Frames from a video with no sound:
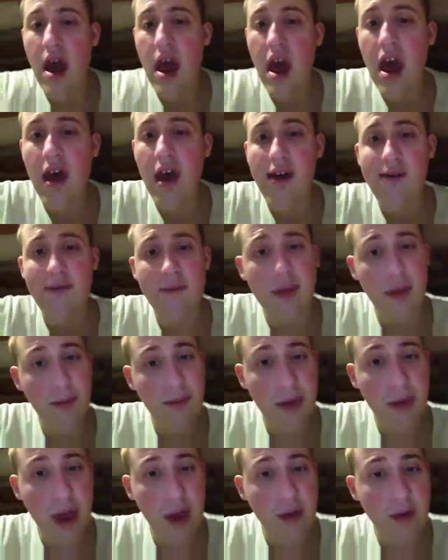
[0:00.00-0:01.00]
And I haven't been
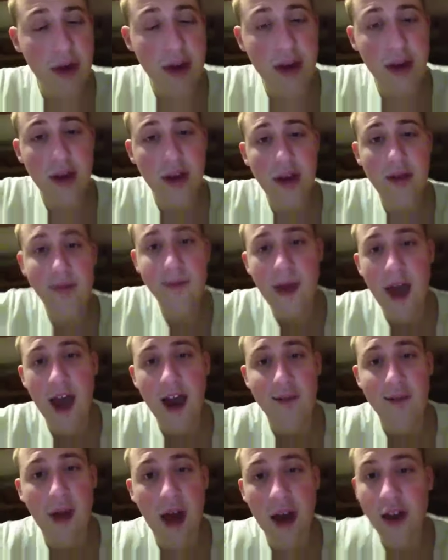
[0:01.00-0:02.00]
playing recently.
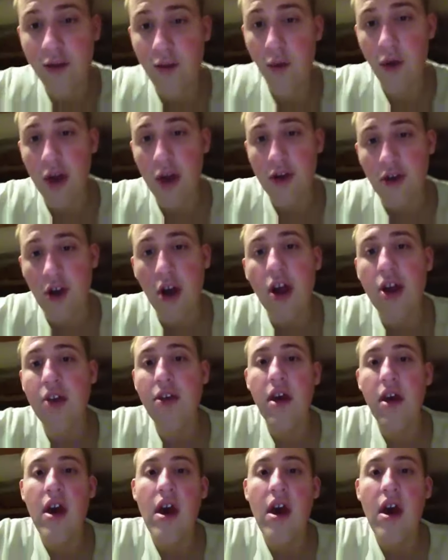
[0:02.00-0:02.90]
Xbox is really drawing.